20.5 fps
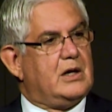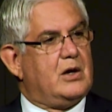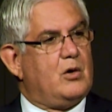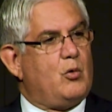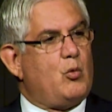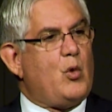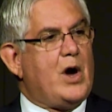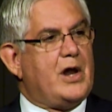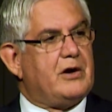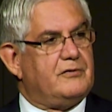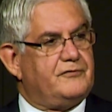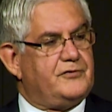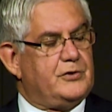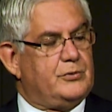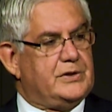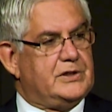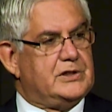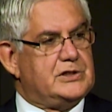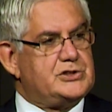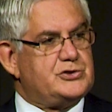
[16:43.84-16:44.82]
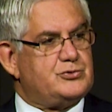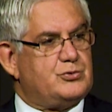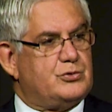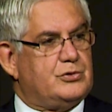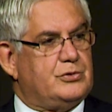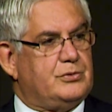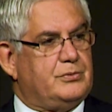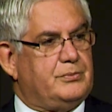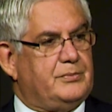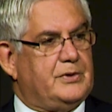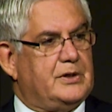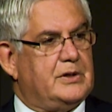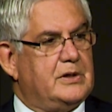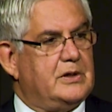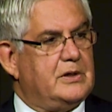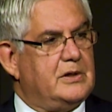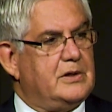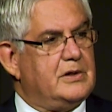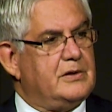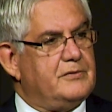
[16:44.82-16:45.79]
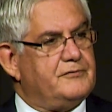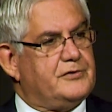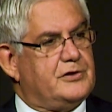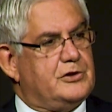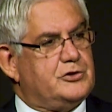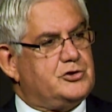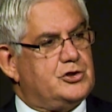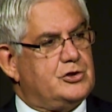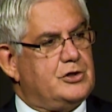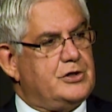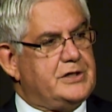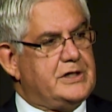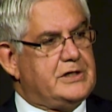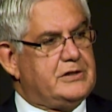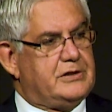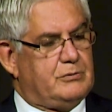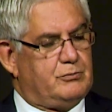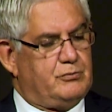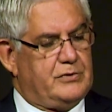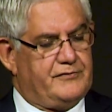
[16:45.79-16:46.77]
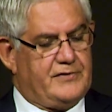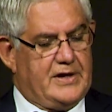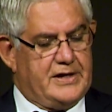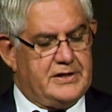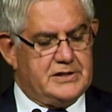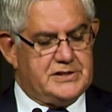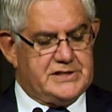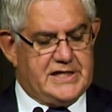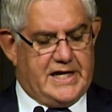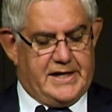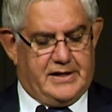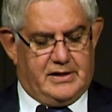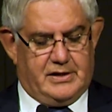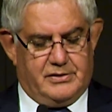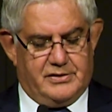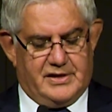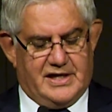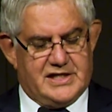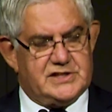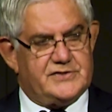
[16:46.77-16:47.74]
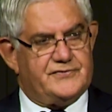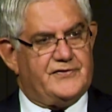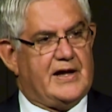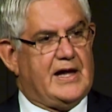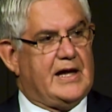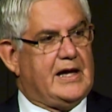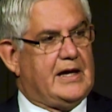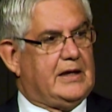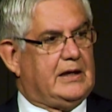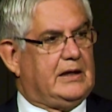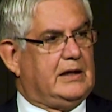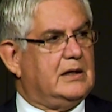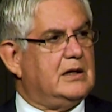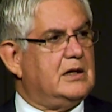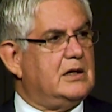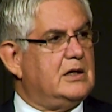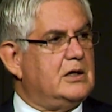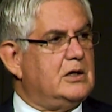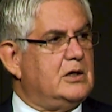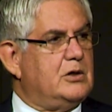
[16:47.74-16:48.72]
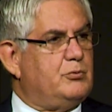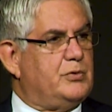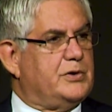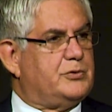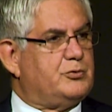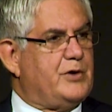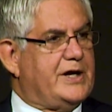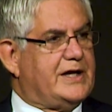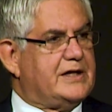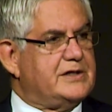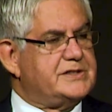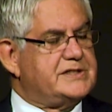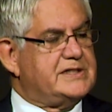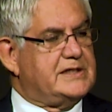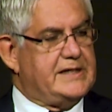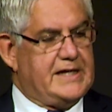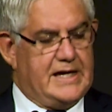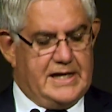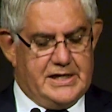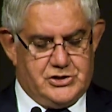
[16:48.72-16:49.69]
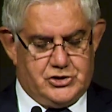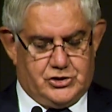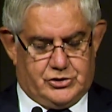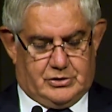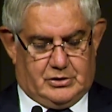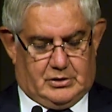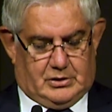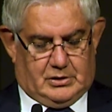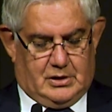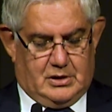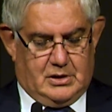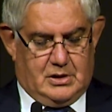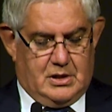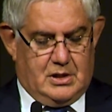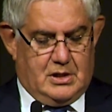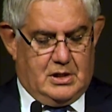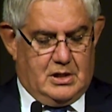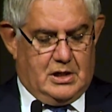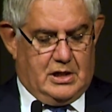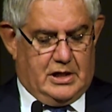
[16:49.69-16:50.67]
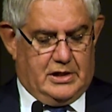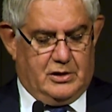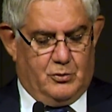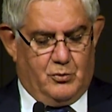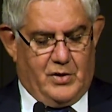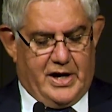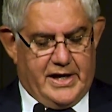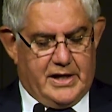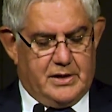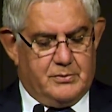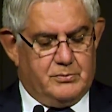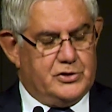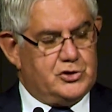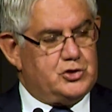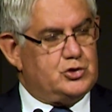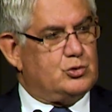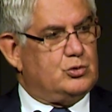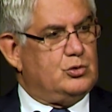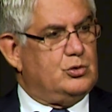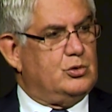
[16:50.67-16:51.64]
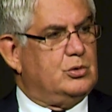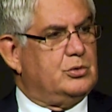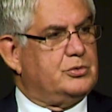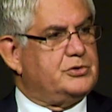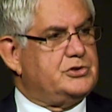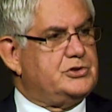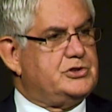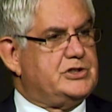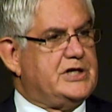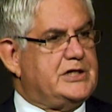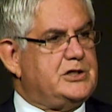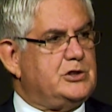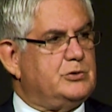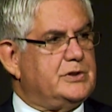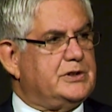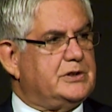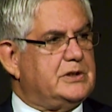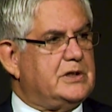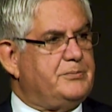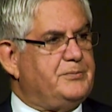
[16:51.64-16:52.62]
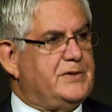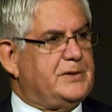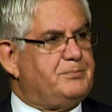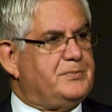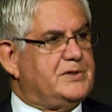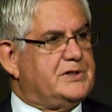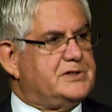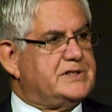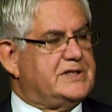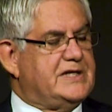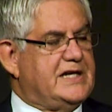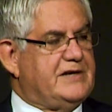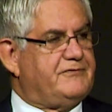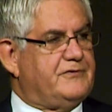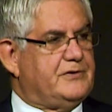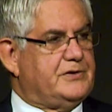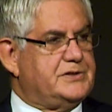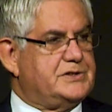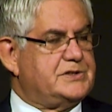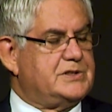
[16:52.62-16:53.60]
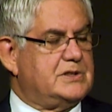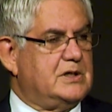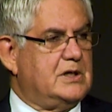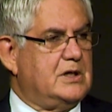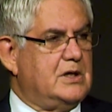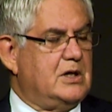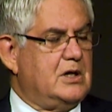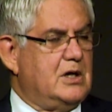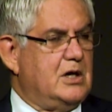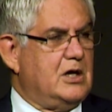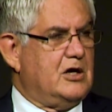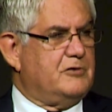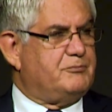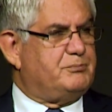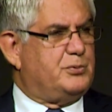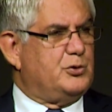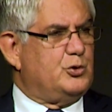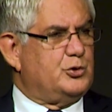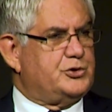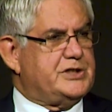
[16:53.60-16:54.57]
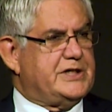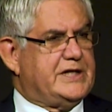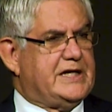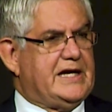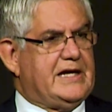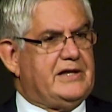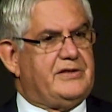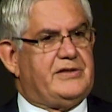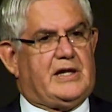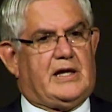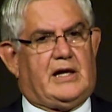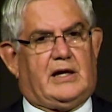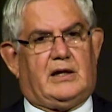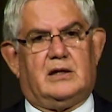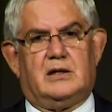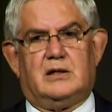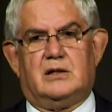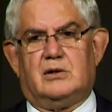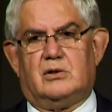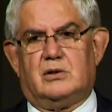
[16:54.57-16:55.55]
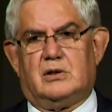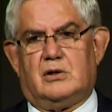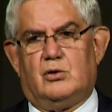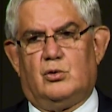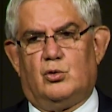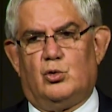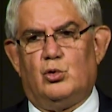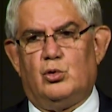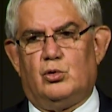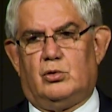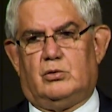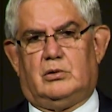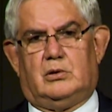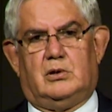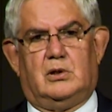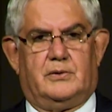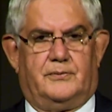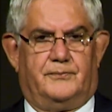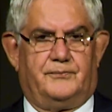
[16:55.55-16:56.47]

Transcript: one of you in this room for the journey that we've undertaken thus far with reconciliation and the way in which your genuine commitments and efforts have brought together all